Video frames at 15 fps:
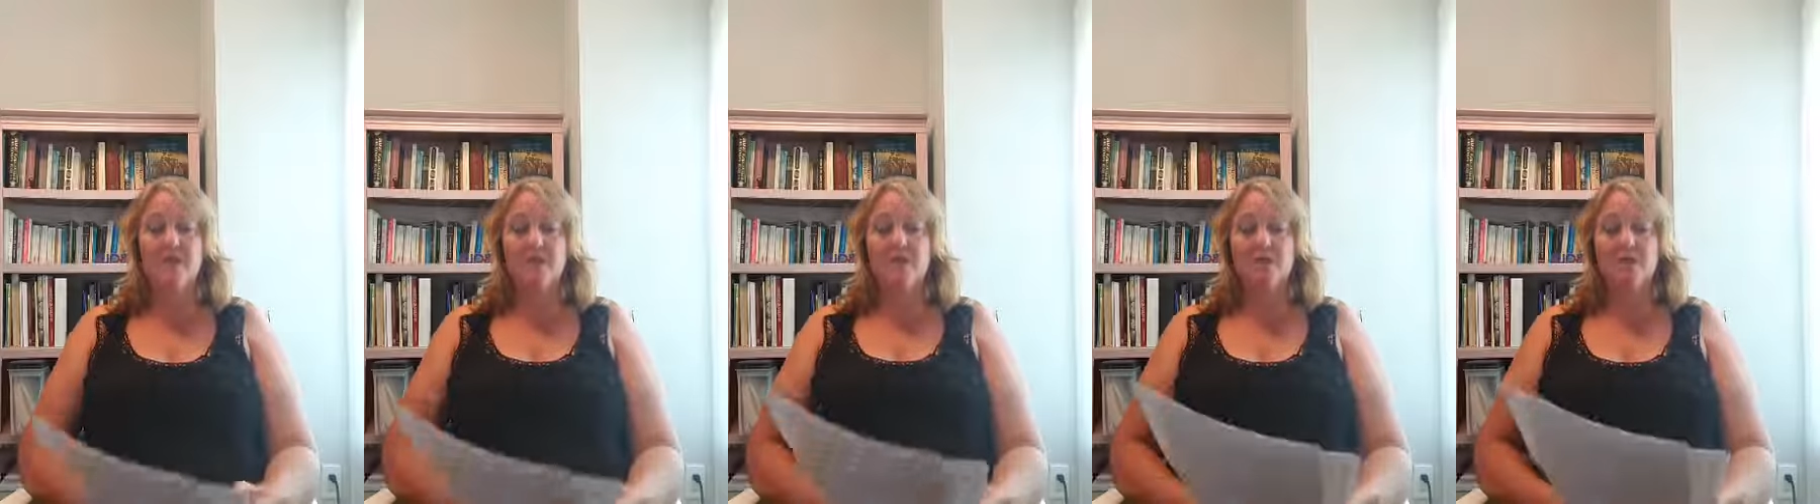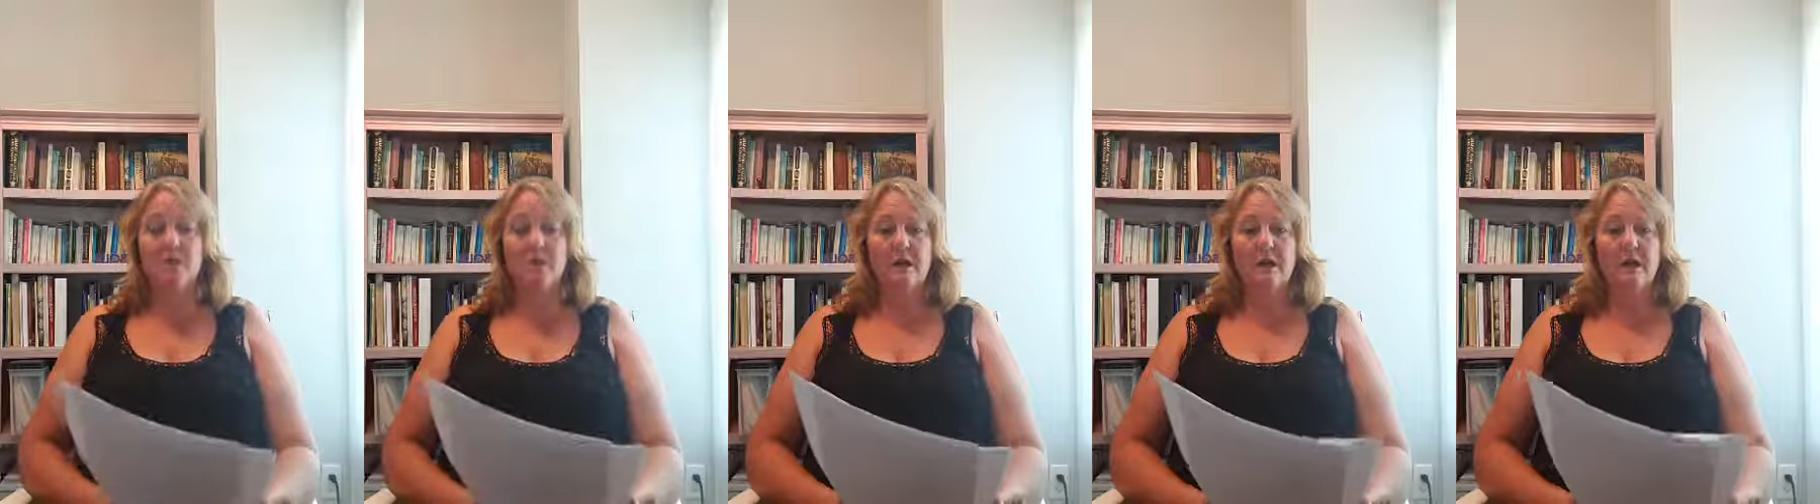So
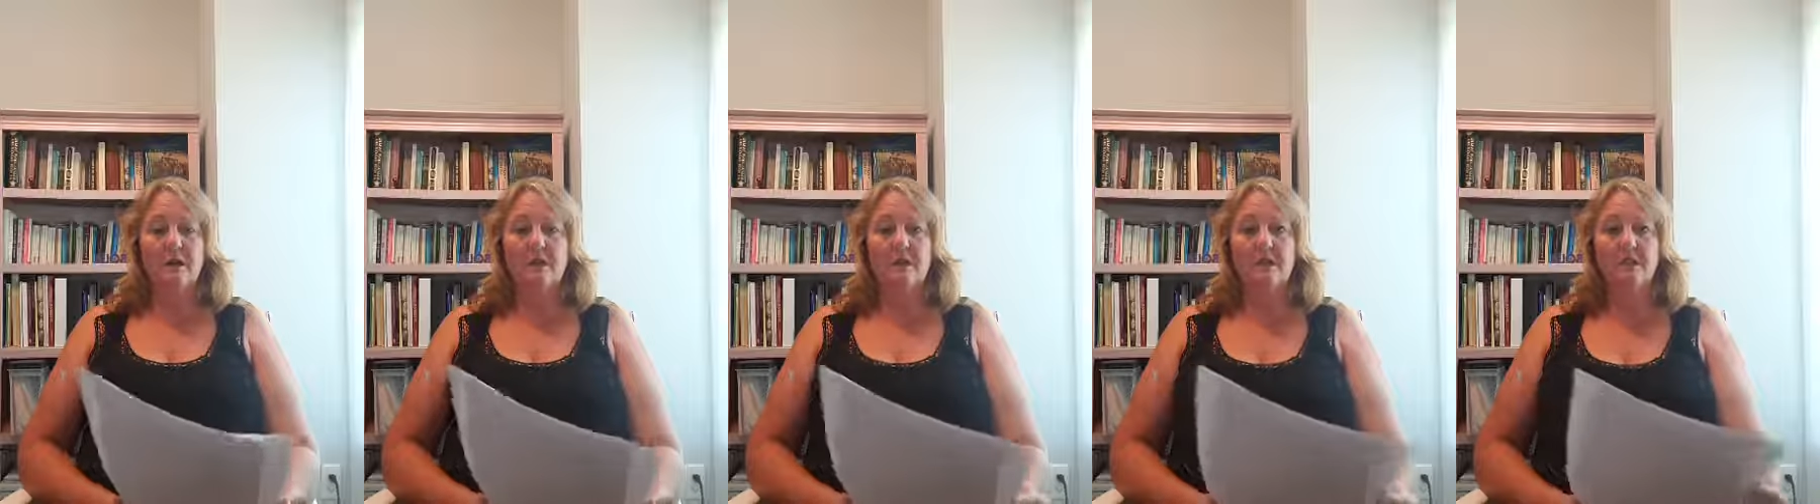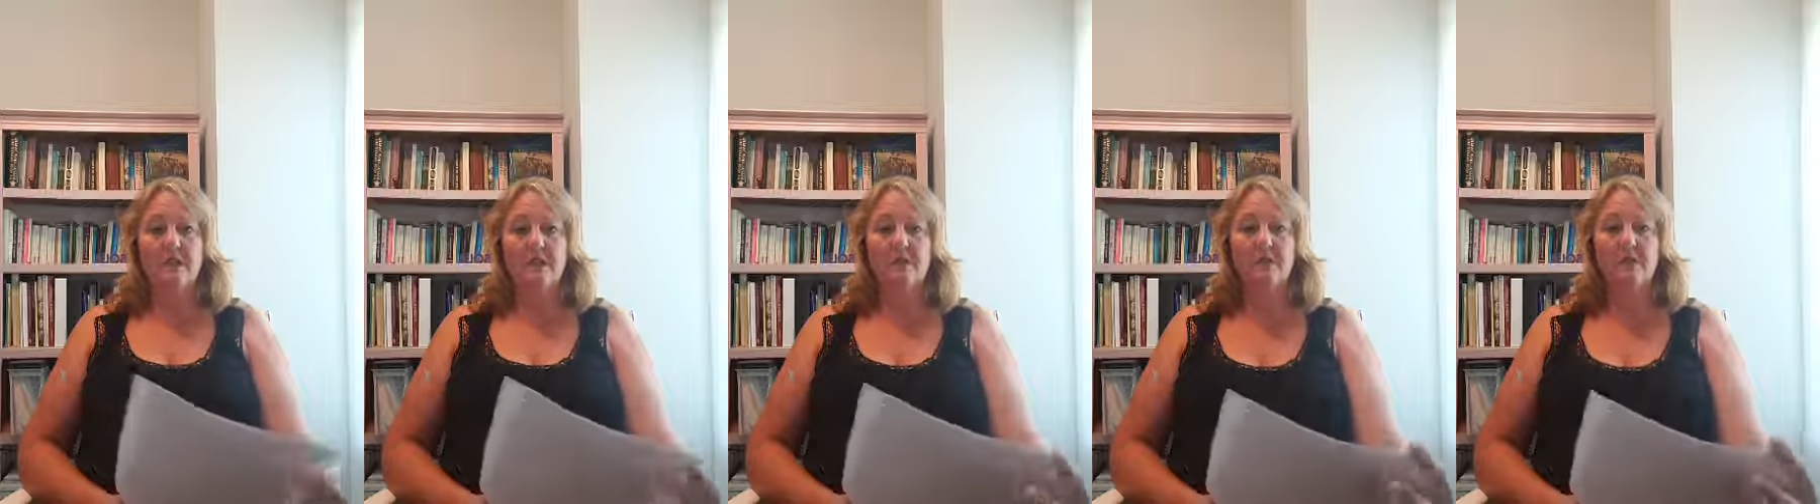when I
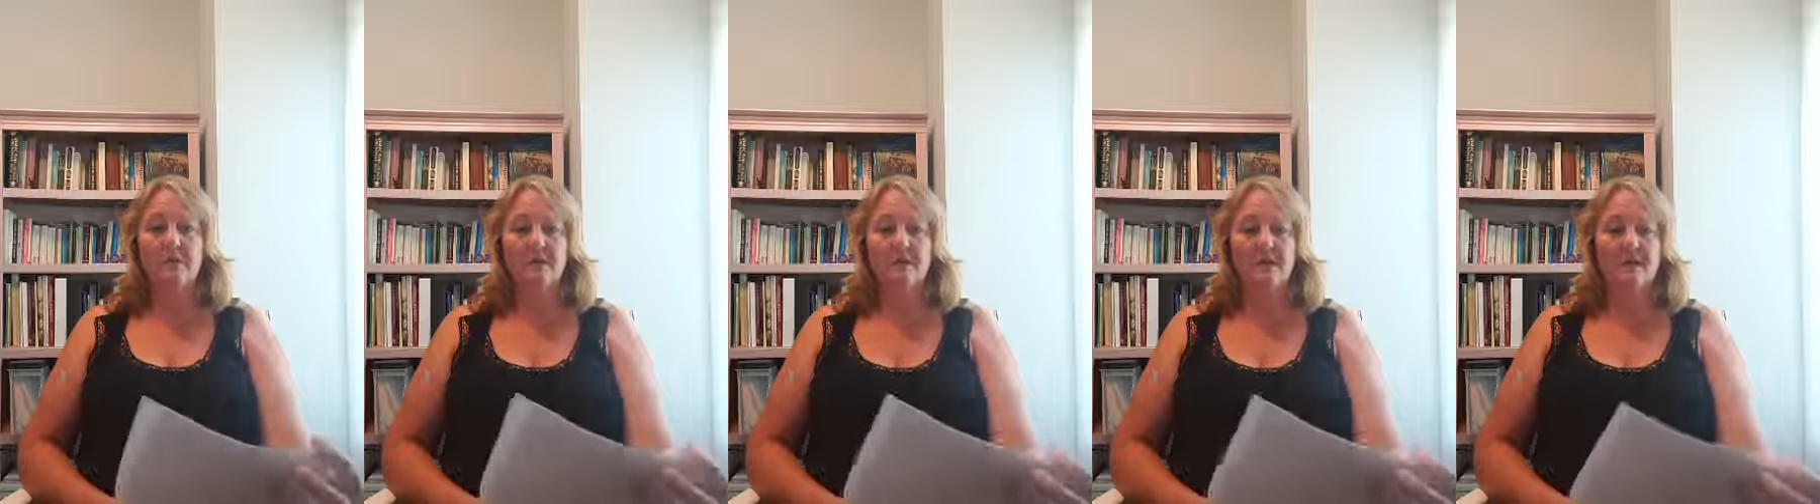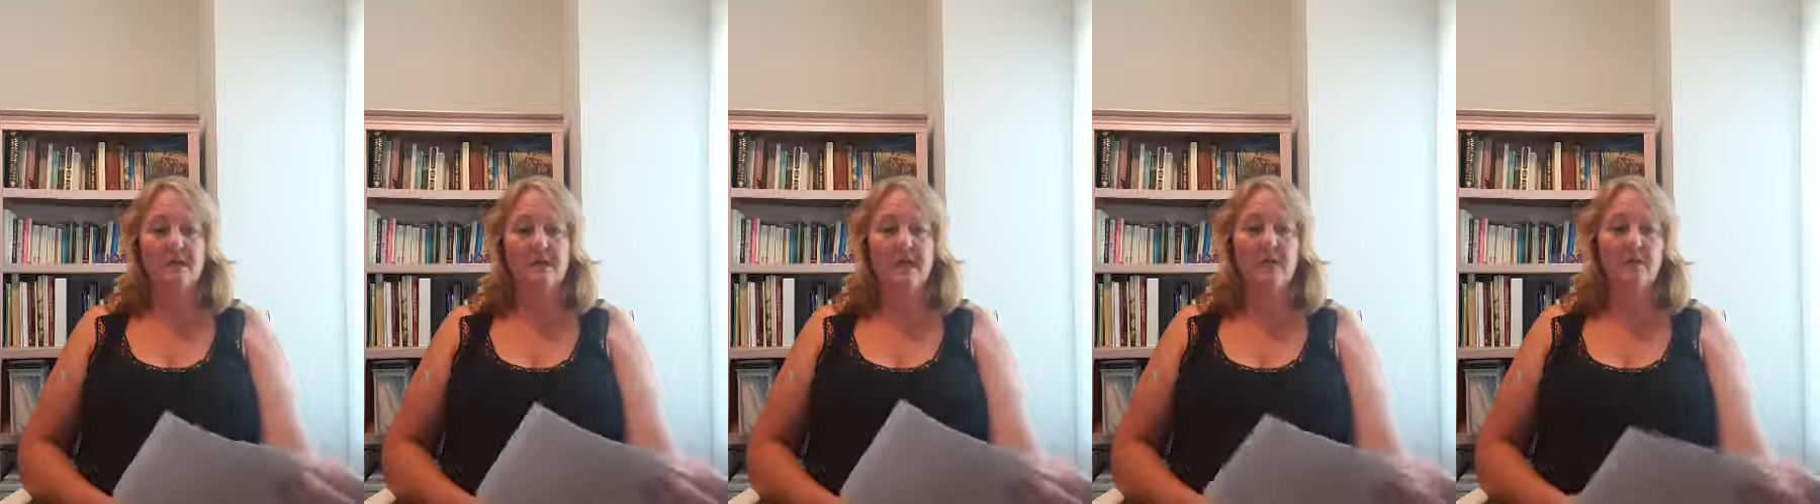discussed with the
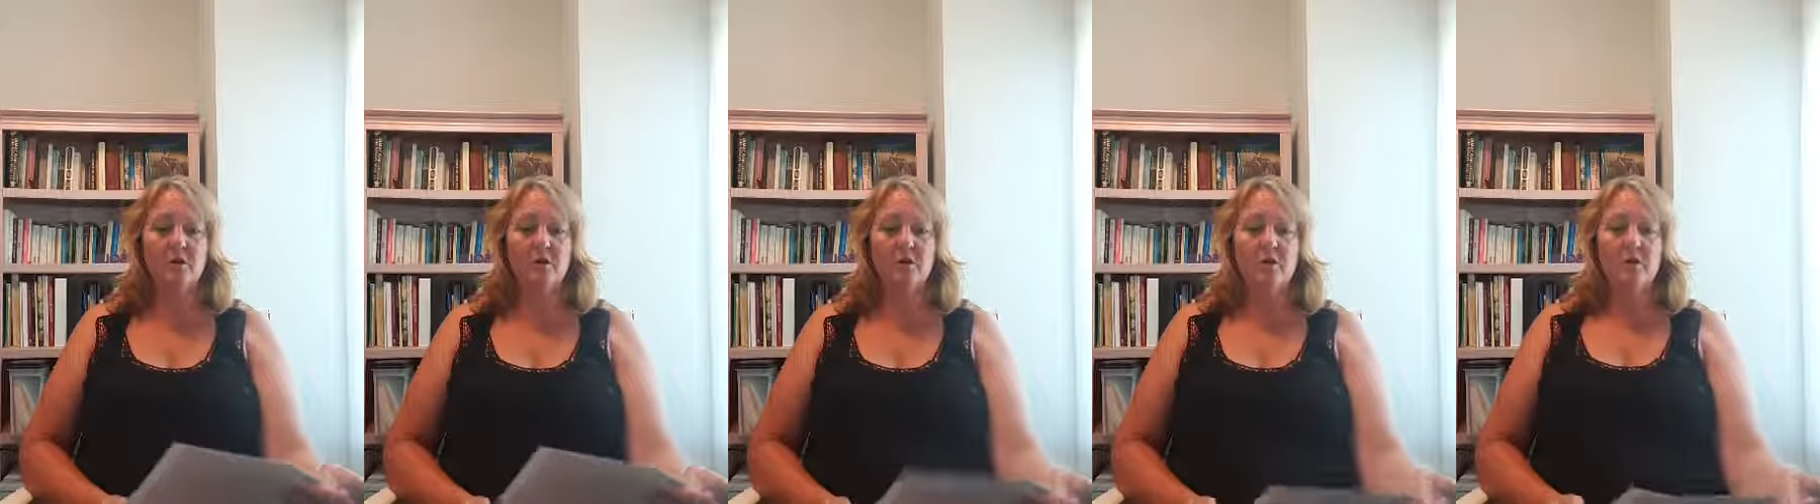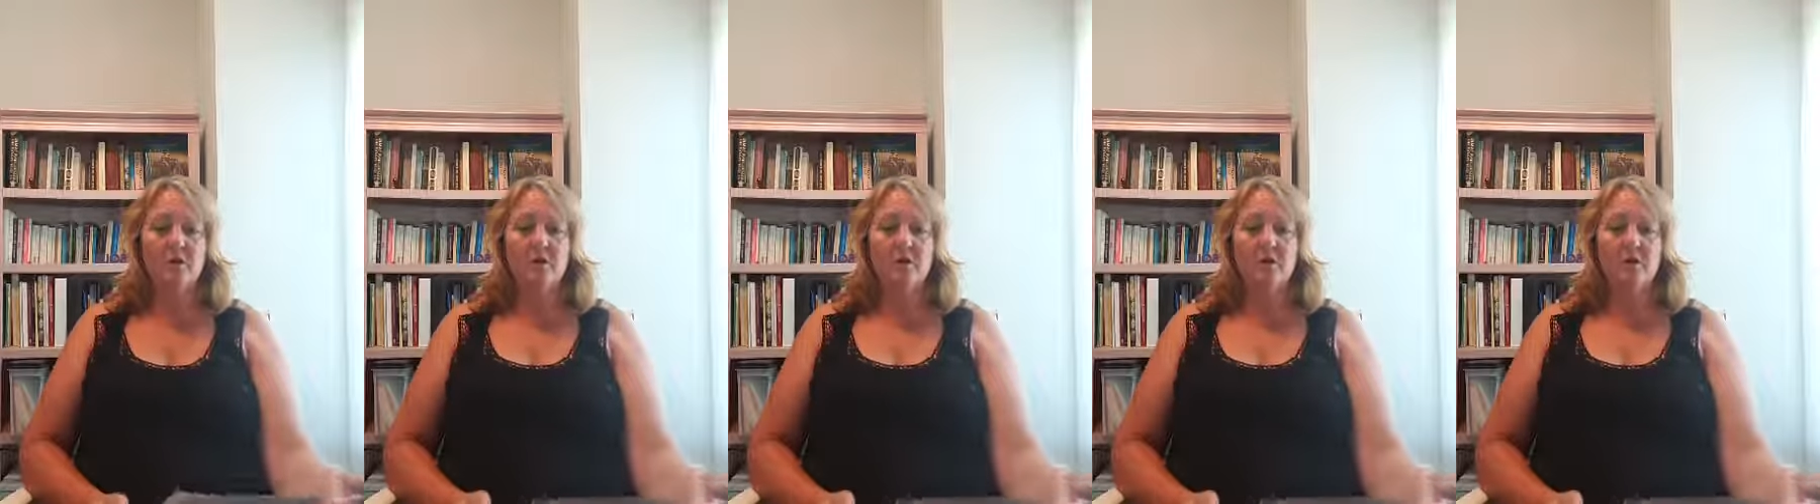seller,